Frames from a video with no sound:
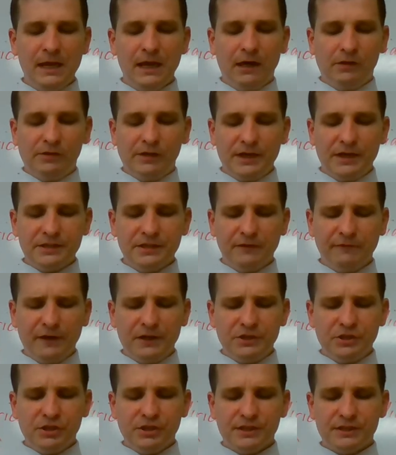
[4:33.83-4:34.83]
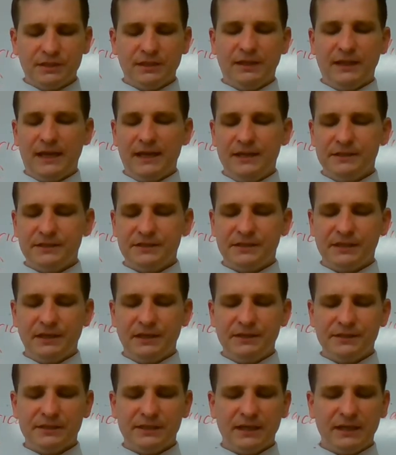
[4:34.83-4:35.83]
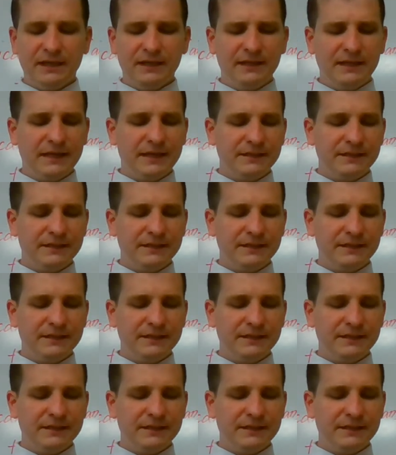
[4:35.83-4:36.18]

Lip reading: A reservation is land set aside